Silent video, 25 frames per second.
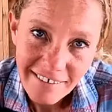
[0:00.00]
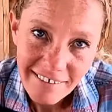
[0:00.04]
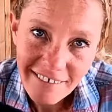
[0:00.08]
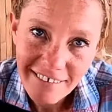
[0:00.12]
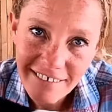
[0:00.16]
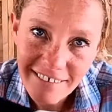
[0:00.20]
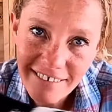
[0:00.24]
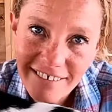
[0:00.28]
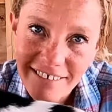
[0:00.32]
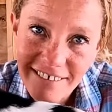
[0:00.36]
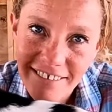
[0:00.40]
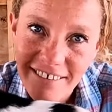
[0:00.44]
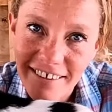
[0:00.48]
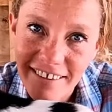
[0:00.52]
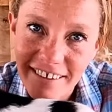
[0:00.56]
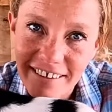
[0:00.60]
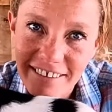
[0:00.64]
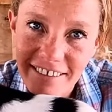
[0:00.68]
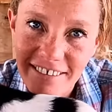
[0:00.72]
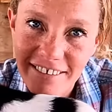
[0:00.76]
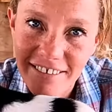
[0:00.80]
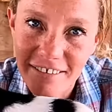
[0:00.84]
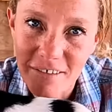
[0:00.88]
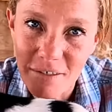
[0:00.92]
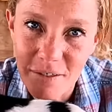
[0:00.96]
And there's her
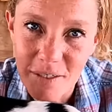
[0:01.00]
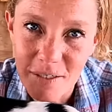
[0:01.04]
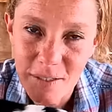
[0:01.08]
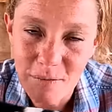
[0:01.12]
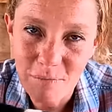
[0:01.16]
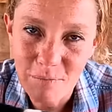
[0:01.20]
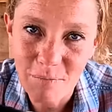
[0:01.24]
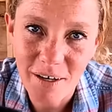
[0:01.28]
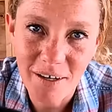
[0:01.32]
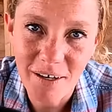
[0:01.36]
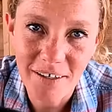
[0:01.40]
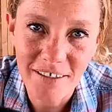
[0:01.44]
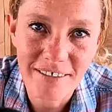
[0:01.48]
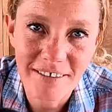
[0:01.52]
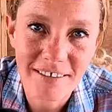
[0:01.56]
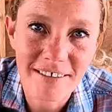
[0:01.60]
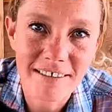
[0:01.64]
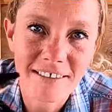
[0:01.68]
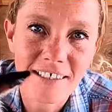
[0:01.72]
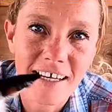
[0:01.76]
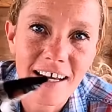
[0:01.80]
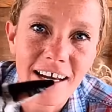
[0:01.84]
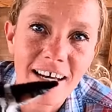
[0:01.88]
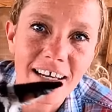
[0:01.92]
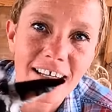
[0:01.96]
other little spotted
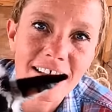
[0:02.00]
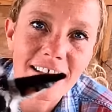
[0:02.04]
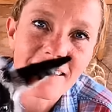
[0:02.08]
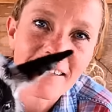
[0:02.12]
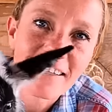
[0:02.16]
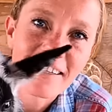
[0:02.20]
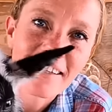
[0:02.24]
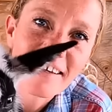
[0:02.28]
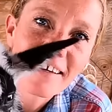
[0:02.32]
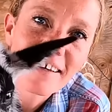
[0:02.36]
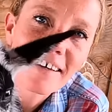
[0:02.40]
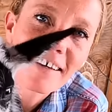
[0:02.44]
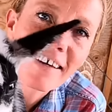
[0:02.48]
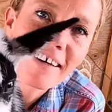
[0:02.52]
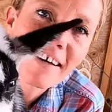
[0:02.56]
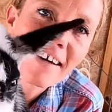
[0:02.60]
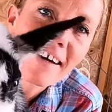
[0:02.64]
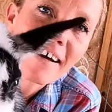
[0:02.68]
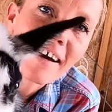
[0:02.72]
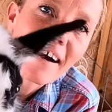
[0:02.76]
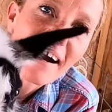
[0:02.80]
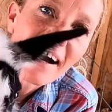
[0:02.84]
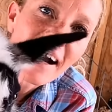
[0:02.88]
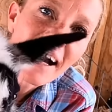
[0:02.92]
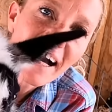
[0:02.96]
side.
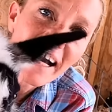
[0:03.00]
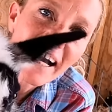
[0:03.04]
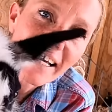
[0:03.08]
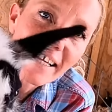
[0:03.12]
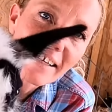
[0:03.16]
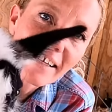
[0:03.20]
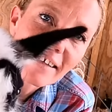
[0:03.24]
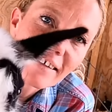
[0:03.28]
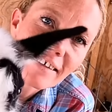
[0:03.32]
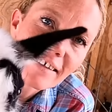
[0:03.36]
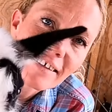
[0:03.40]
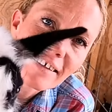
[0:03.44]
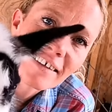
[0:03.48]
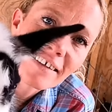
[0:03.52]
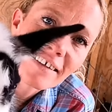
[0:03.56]
Hi.